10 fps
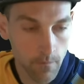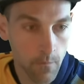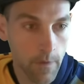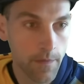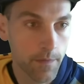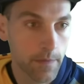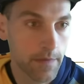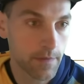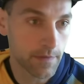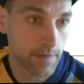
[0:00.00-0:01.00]
Round three
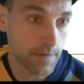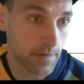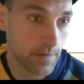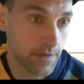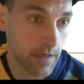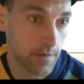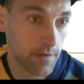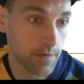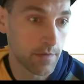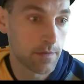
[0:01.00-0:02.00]
versus Yu
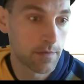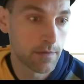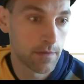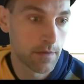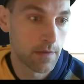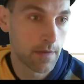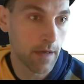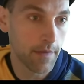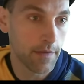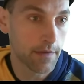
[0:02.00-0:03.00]
Xiaoxiu,
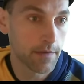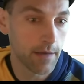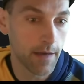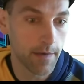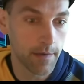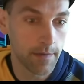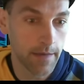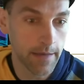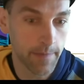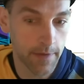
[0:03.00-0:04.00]
I think. I don't know. I
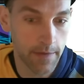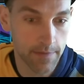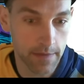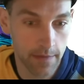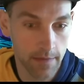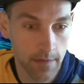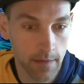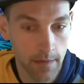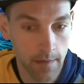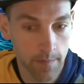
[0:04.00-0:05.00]
can't pronounce it.
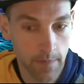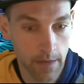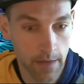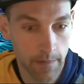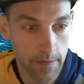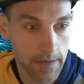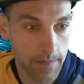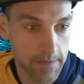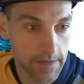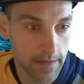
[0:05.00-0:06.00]
Uh, I'm going to keep
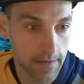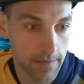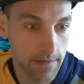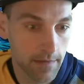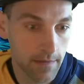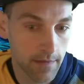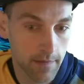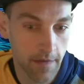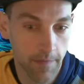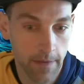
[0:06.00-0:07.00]
this hand.
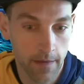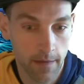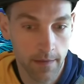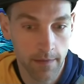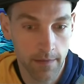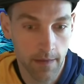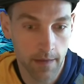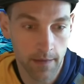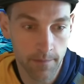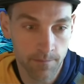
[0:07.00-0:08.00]
They've been on
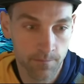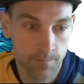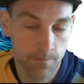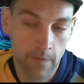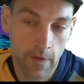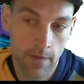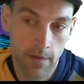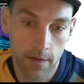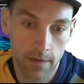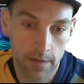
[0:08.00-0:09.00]
um,
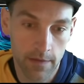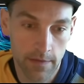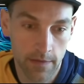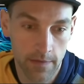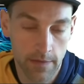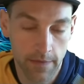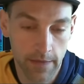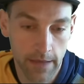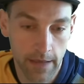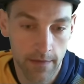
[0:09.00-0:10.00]
gardens and stuff like
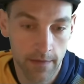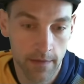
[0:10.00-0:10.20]
that.